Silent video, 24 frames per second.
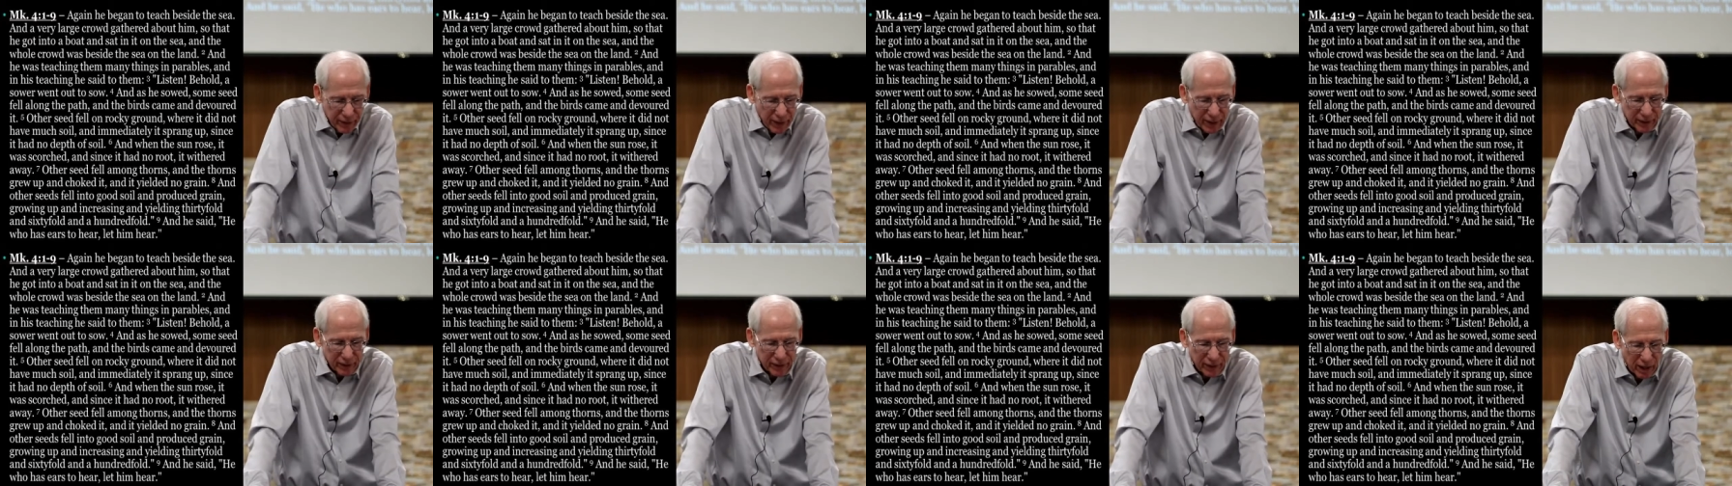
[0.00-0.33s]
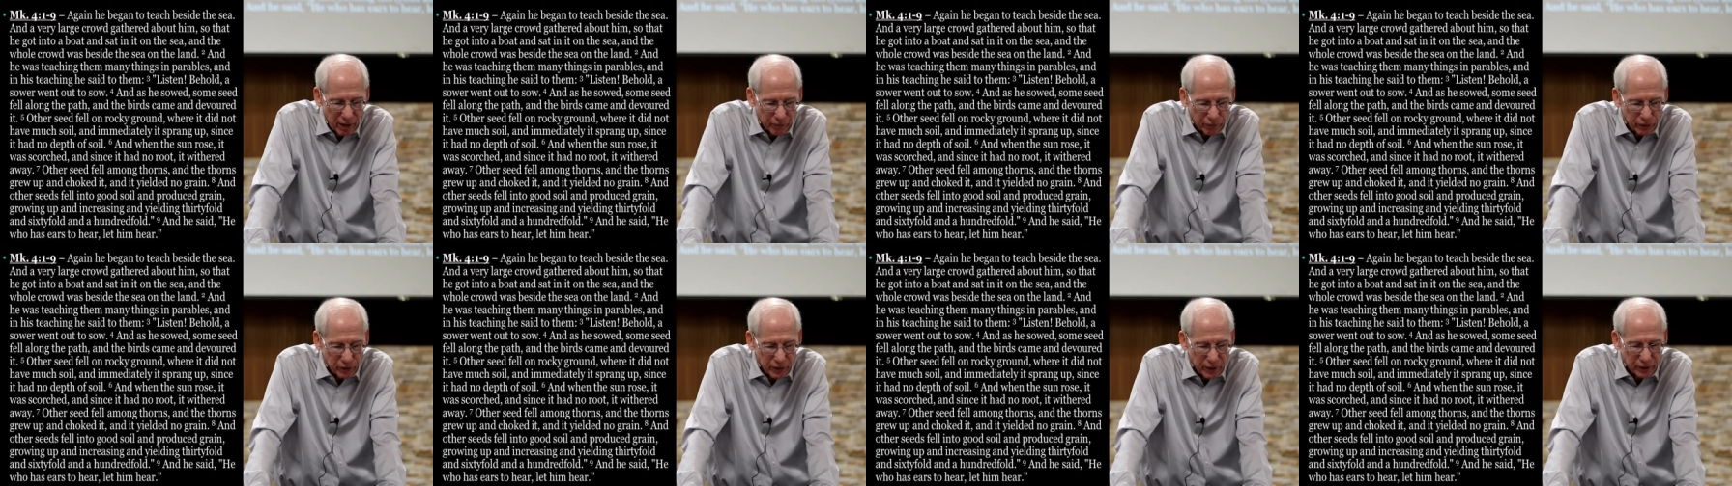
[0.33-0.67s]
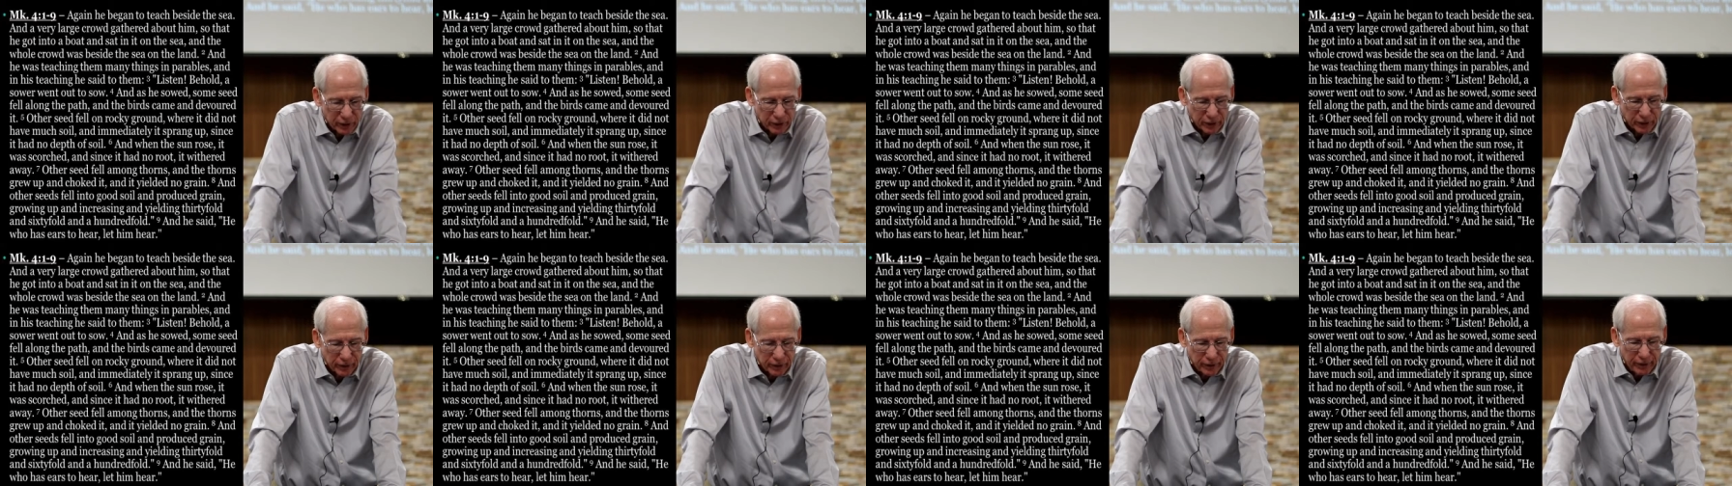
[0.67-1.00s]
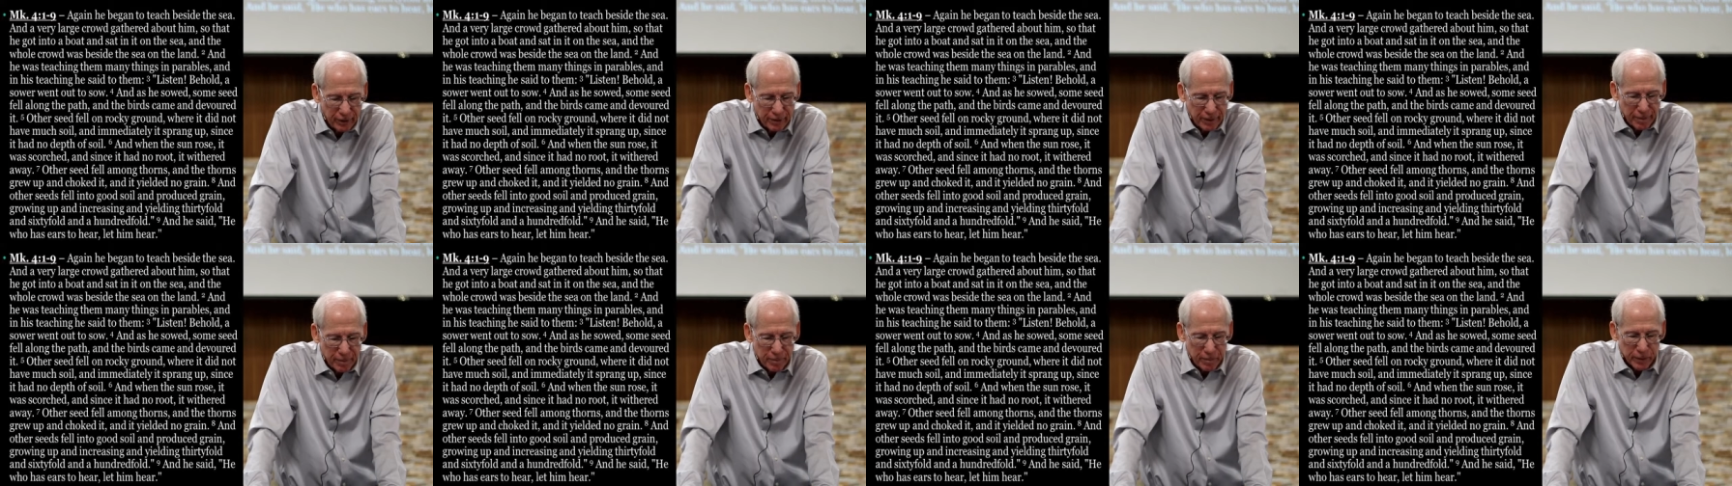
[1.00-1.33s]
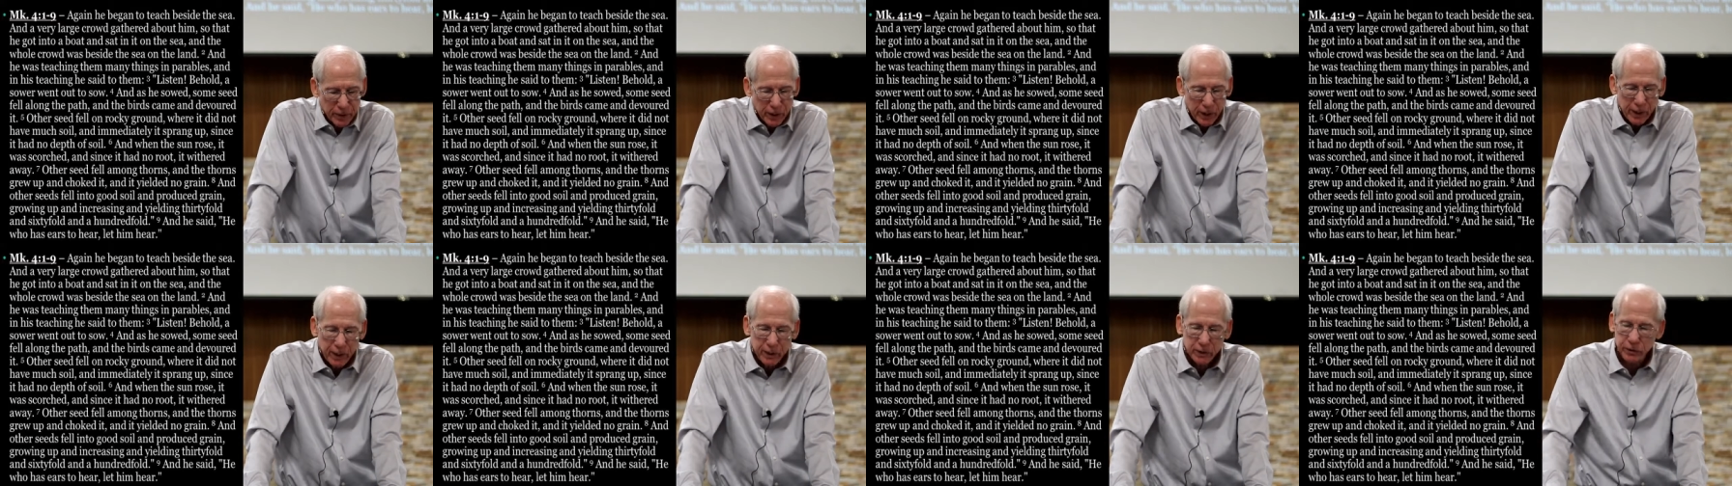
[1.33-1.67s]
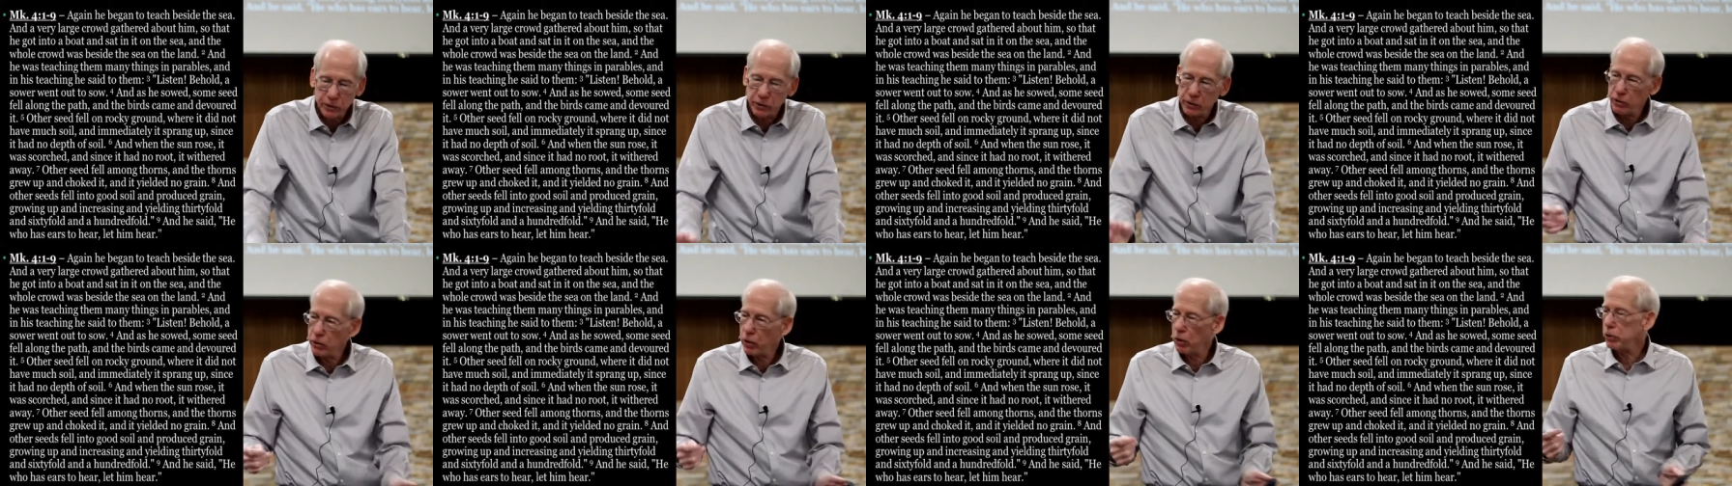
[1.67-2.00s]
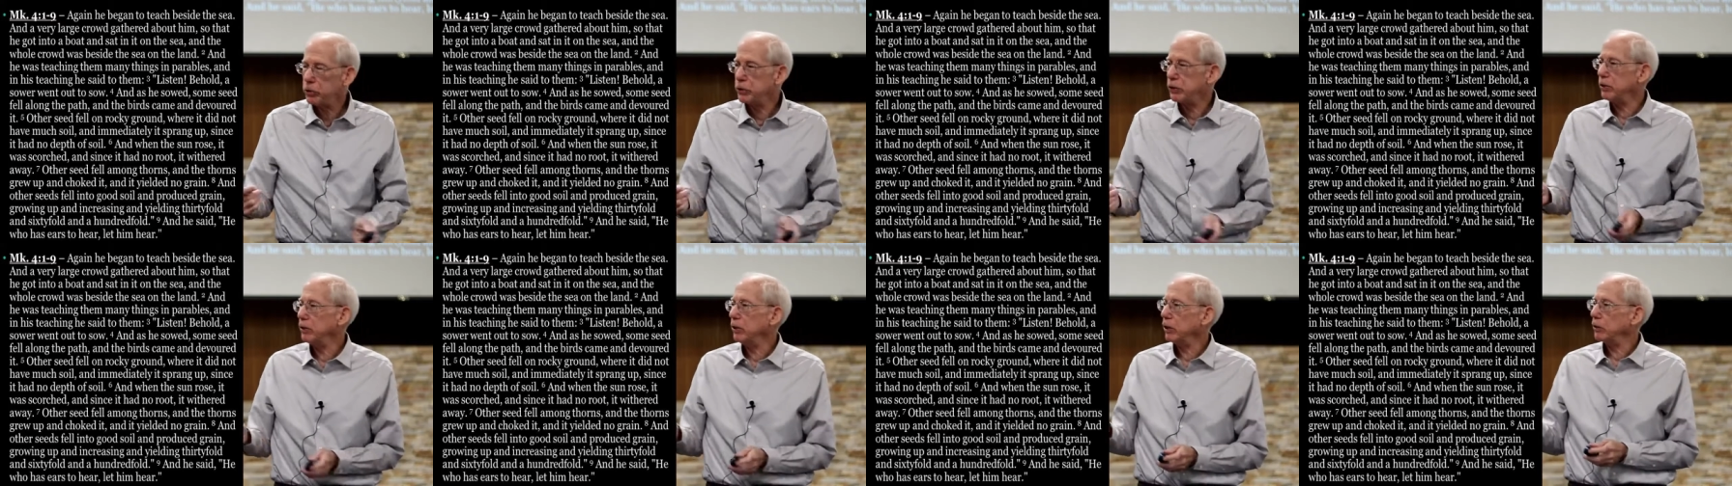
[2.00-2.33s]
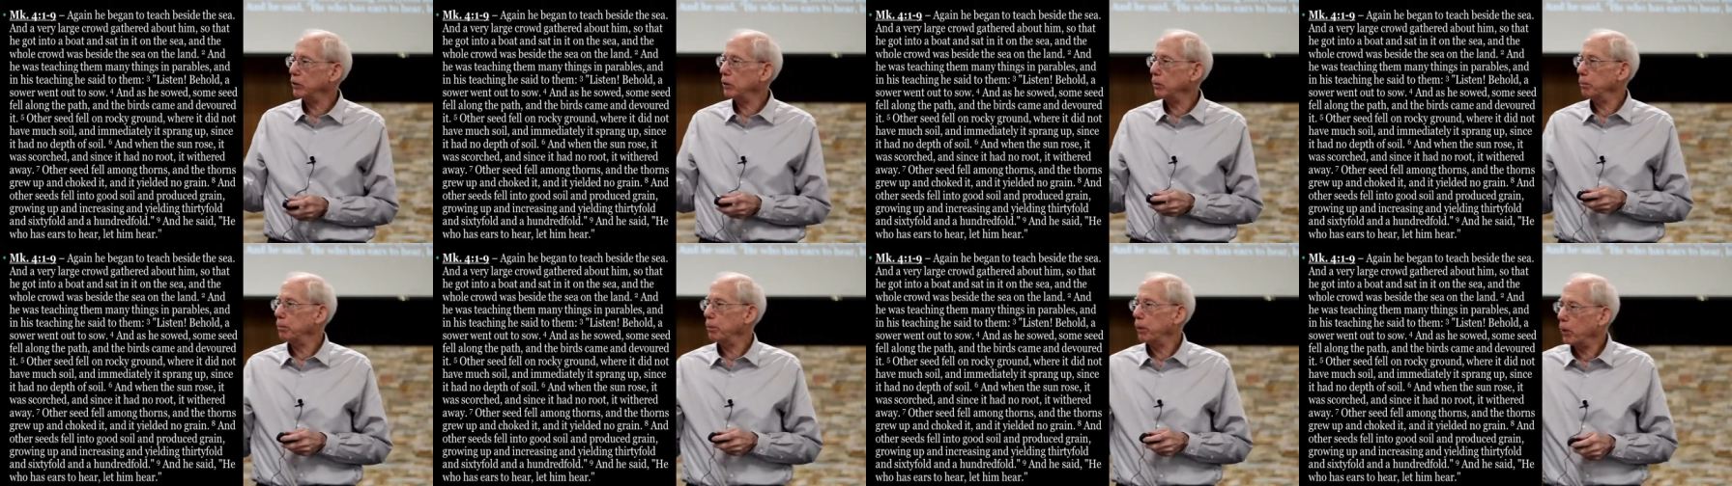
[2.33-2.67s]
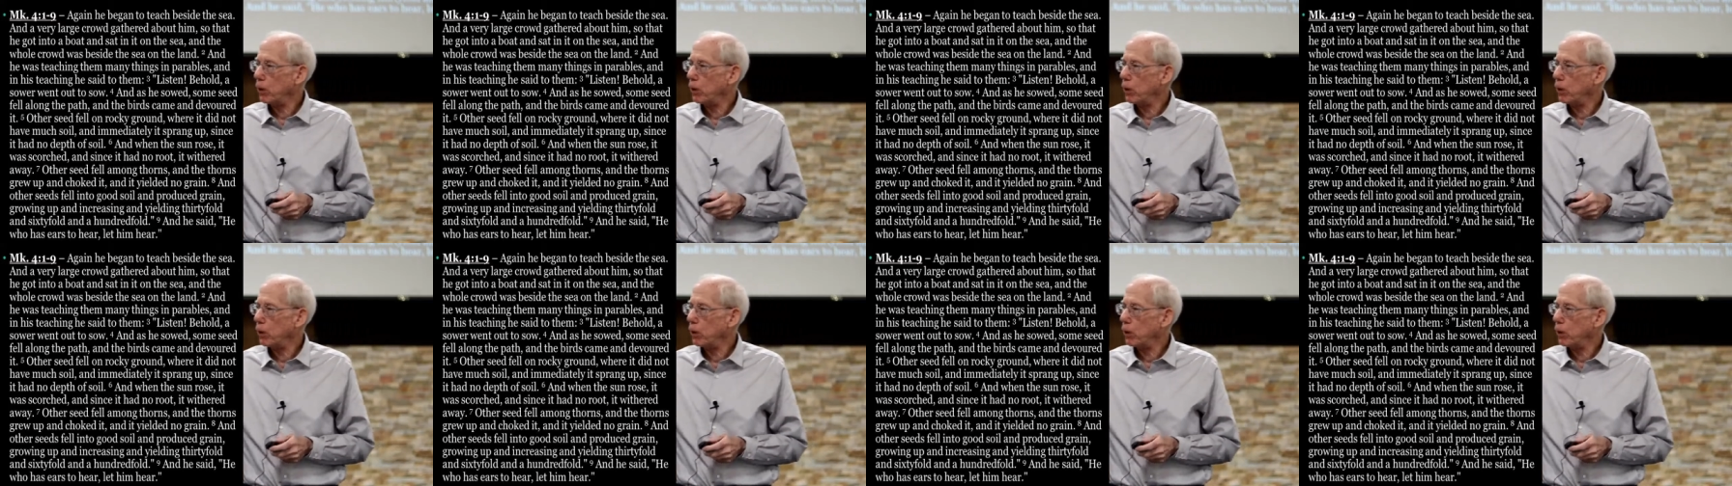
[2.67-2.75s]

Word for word: in that definition is the notion that the